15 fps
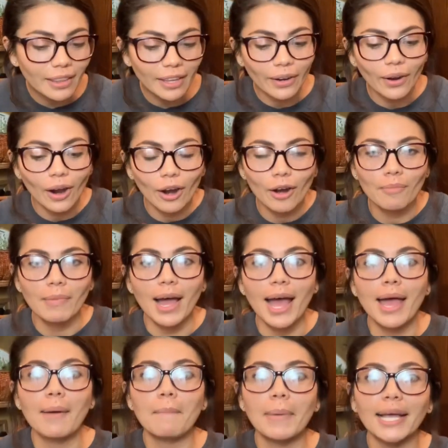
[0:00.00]
There are
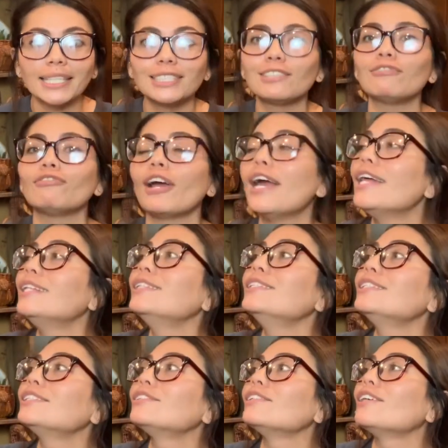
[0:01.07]
my best
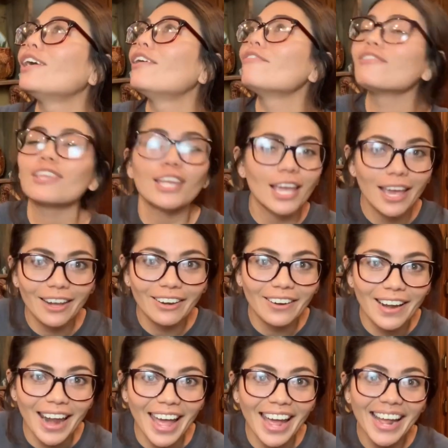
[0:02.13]
friends of the
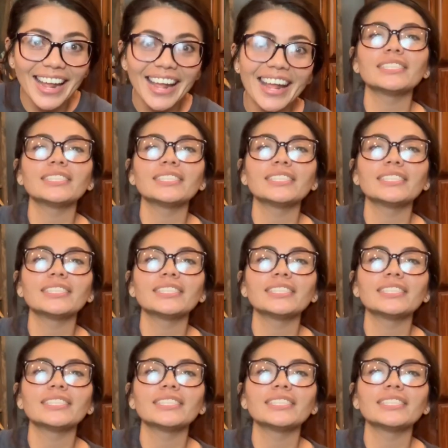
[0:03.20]
internet.